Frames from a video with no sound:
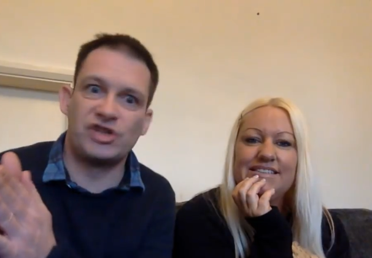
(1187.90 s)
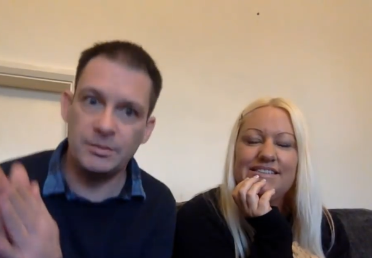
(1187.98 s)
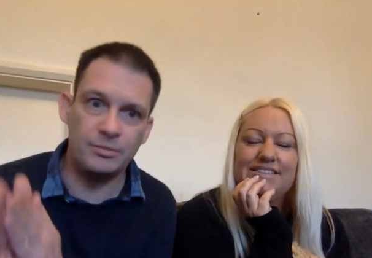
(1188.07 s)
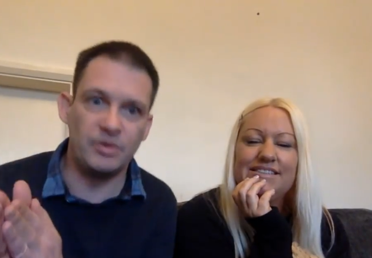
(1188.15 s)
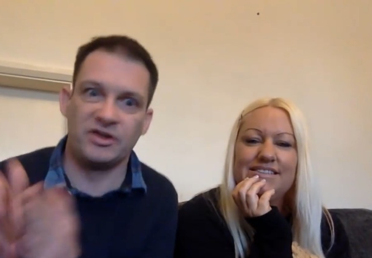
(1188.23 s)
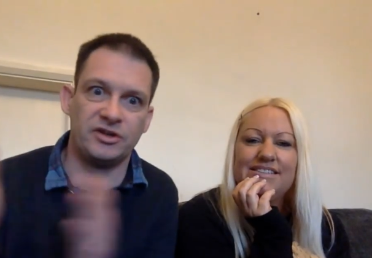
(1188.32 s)

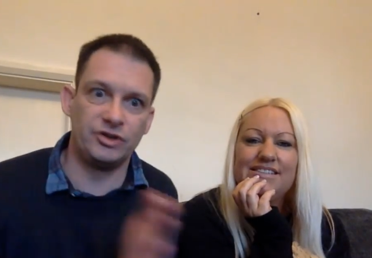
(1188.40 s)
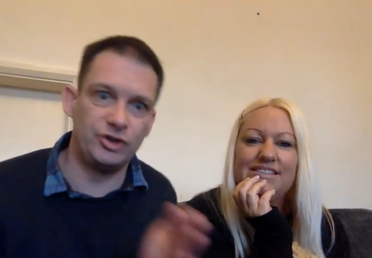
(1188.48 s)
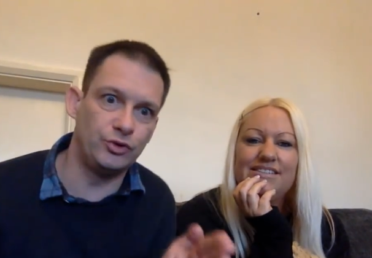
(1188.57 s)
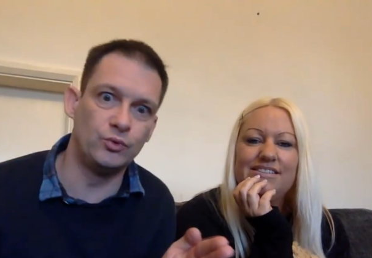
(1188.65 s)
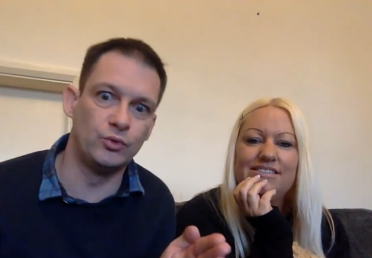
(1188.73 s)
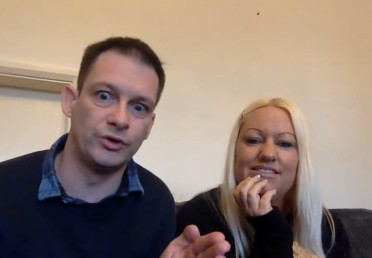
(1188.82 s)
Speaker 1: cheaper than a
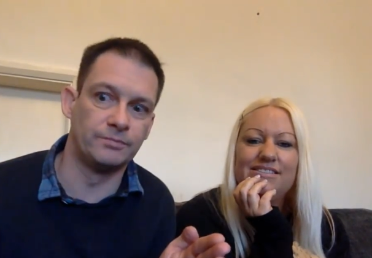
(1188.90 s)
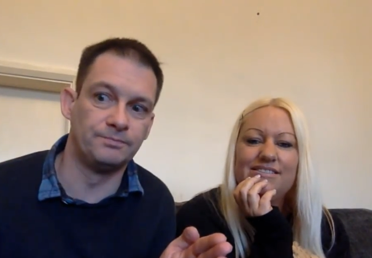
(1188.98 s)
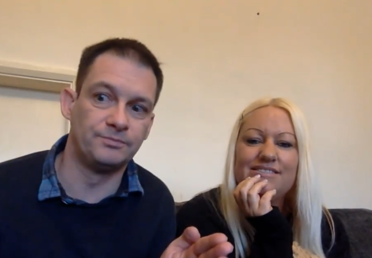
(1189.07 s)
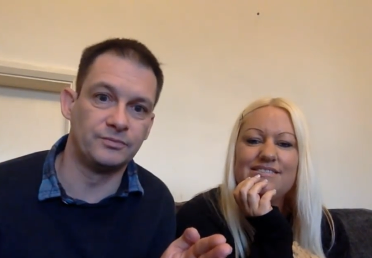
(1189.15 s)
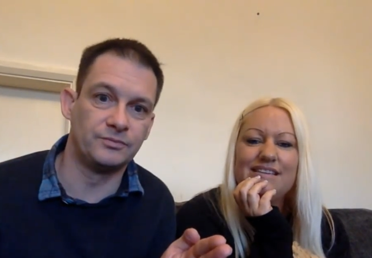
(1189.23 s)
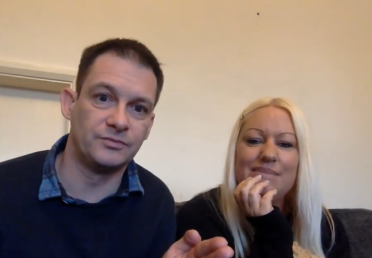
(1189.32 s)
new one.
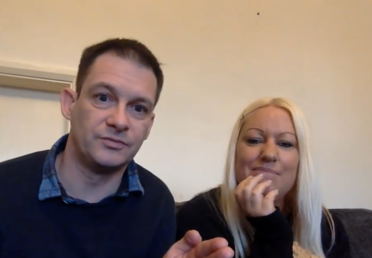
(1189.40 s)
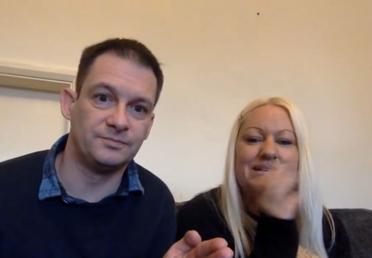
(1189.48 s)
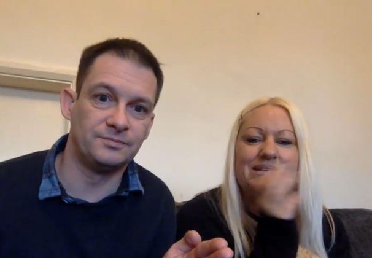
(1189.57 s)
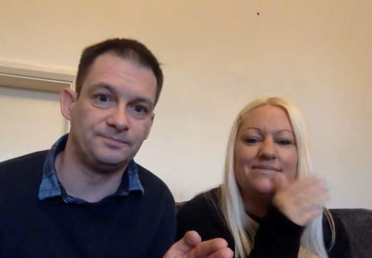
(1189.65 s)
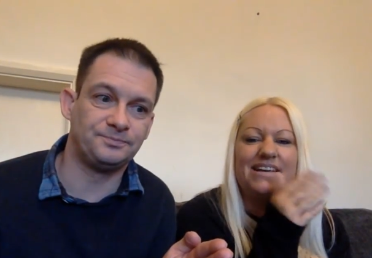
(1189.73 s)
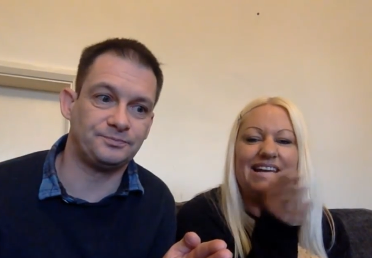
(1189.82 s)
Speaker 2: So you may
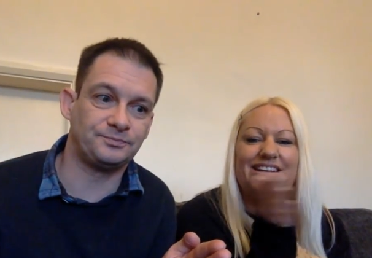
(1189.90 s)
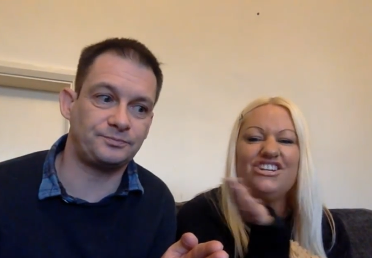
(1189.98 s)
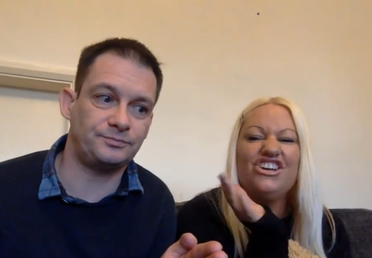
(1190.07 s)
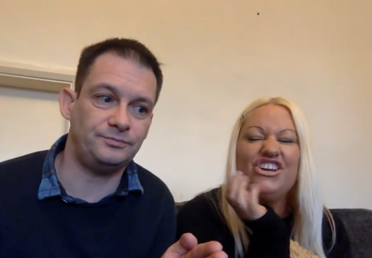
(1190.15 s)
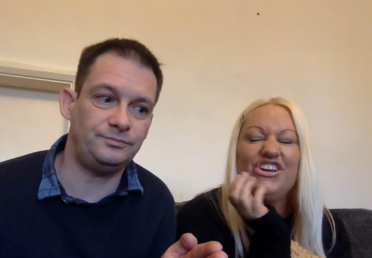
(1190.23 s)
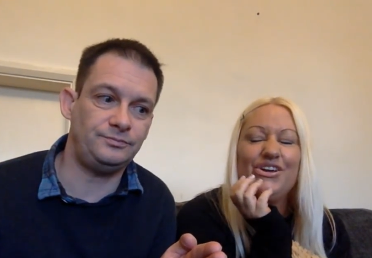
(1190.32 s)
as well get
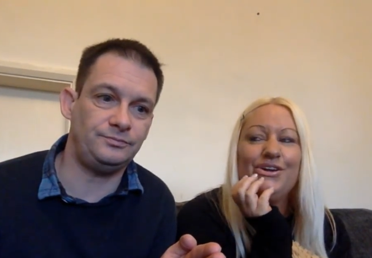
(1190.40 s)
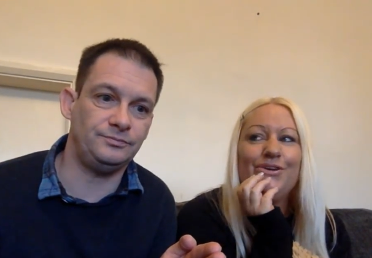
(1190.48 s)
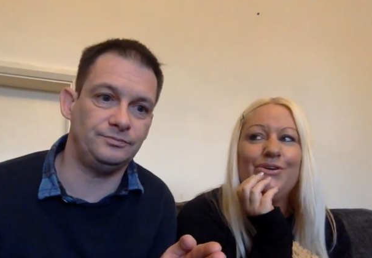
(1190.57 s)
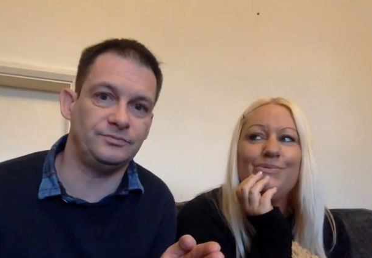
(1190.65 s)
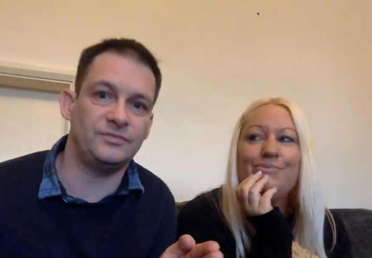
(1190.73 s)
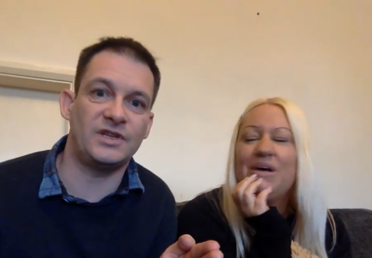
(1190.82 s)
new.
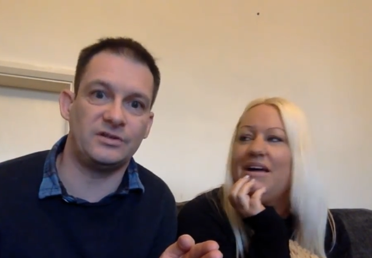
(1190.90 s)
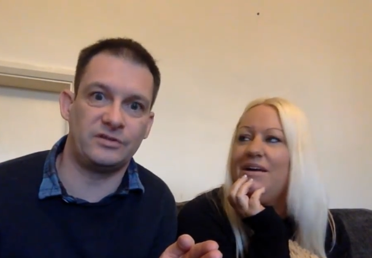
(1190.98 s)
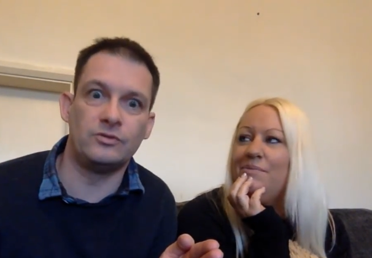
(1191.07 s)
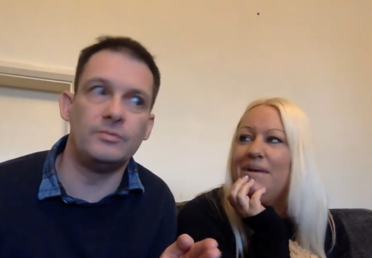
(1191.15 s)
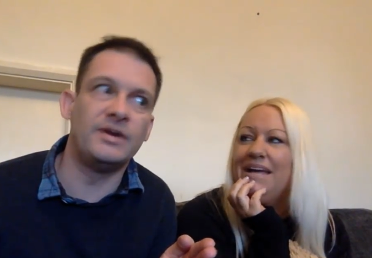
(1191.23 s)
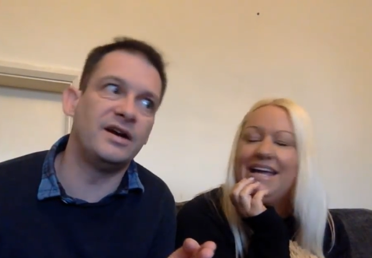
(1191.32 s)

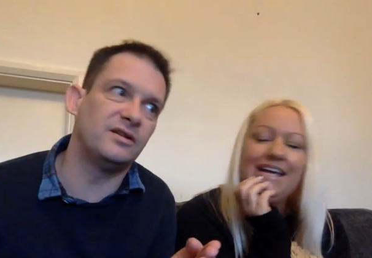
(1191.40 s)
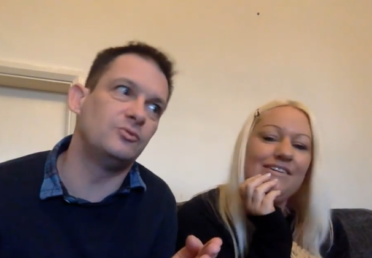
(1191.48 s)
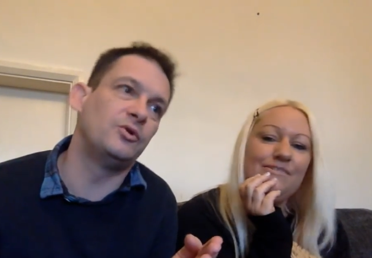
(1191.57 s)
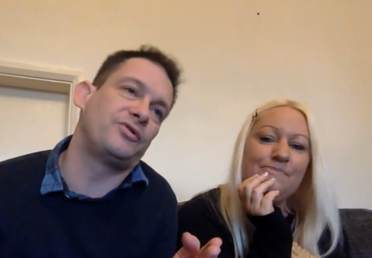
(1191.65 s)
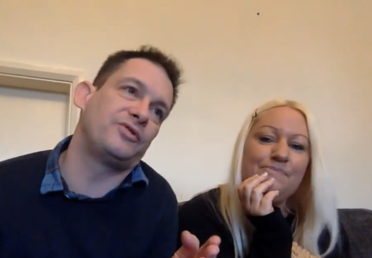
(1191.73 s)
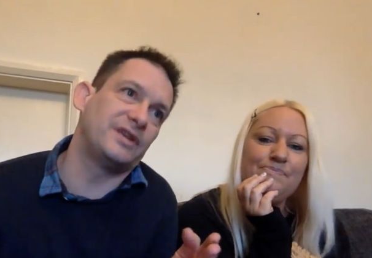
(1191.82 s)
Speaker 1: So
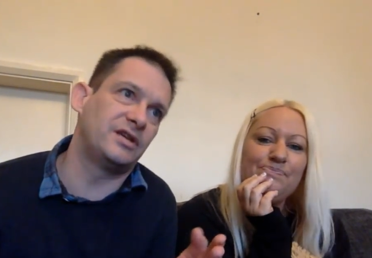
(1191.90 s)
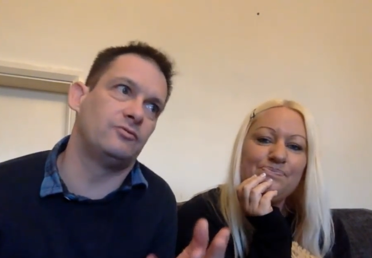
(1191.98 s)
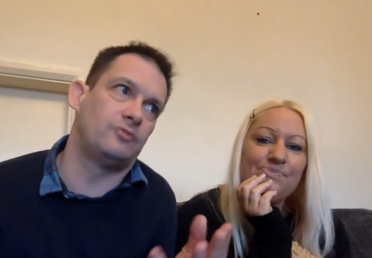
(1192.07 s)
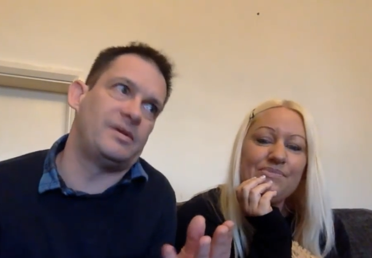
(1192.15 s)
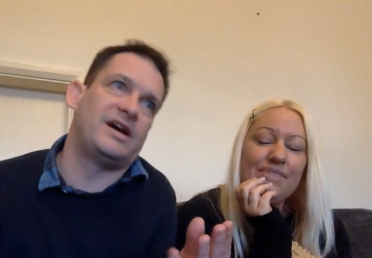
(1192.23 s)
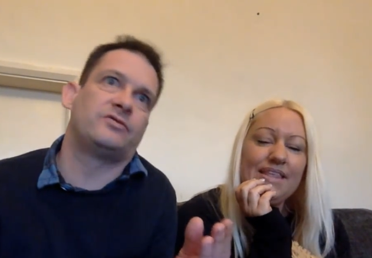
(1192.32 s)
we're thinking
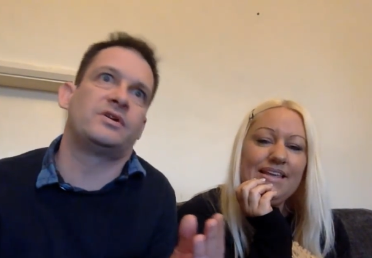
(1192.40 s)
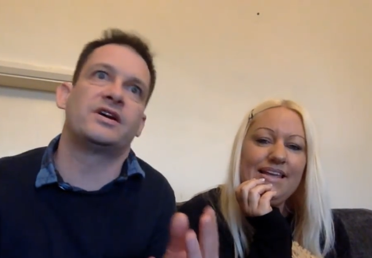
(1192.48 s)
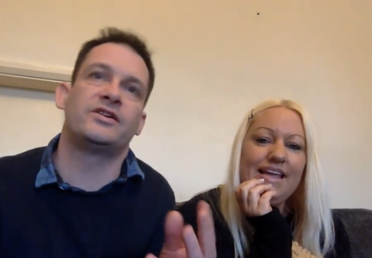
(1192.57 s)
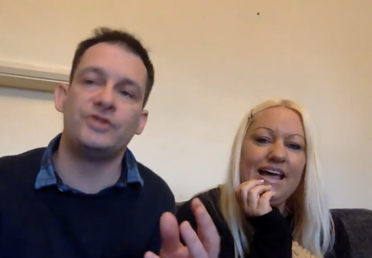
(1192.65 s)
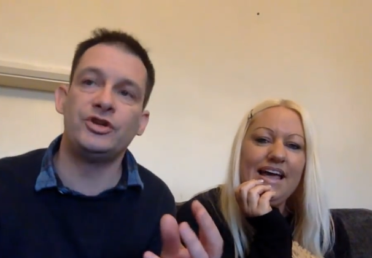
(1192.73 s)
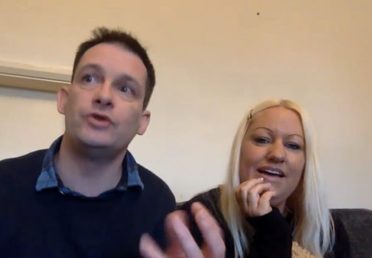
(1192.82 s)
we might as well
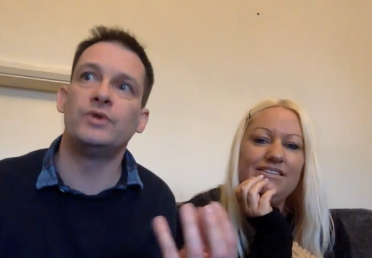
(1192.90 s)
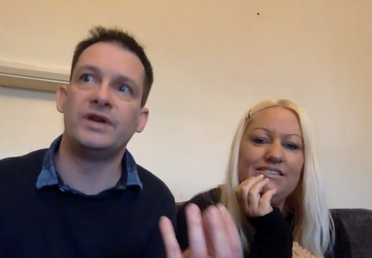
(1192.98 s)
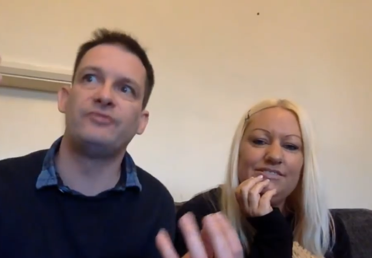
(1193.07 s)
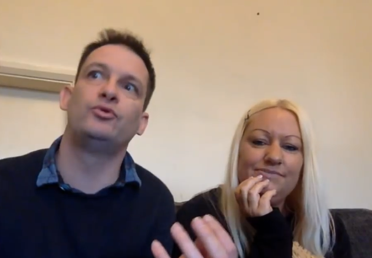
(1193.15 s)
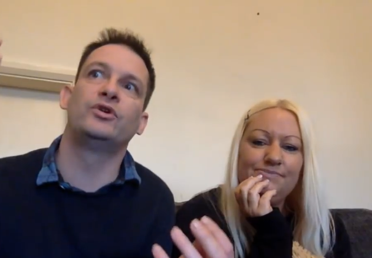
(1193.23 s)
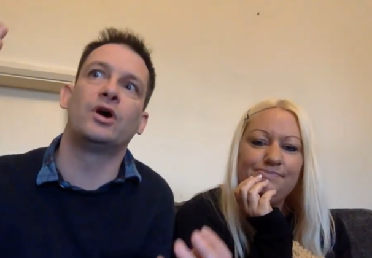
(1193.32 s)
get new
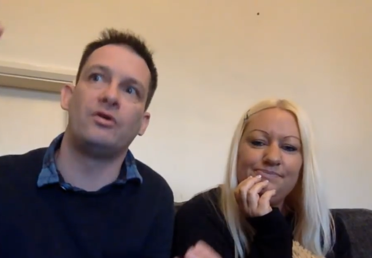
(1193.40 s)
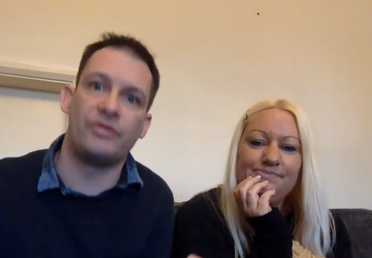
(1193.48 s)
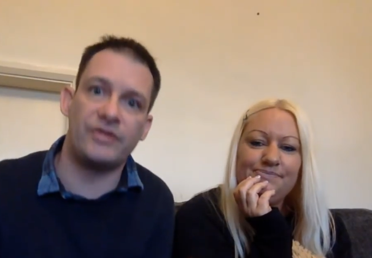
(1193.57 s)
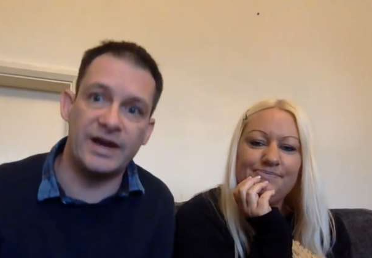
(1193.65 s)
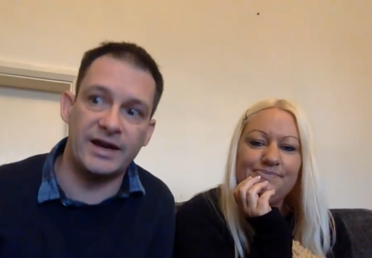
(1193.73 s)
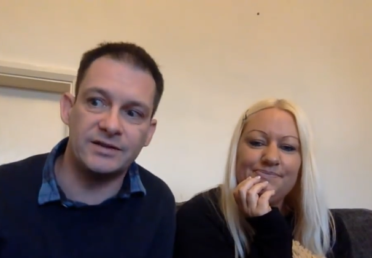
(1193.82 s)
if we
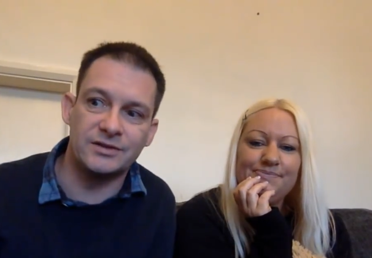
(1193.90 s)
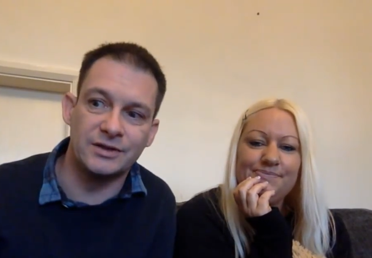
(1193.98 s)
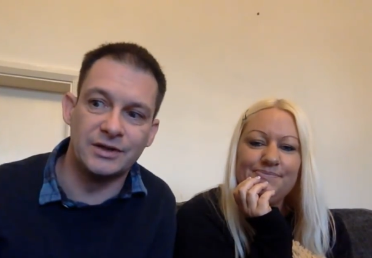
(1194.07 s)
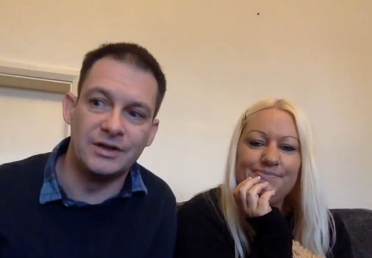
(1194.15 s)
got that.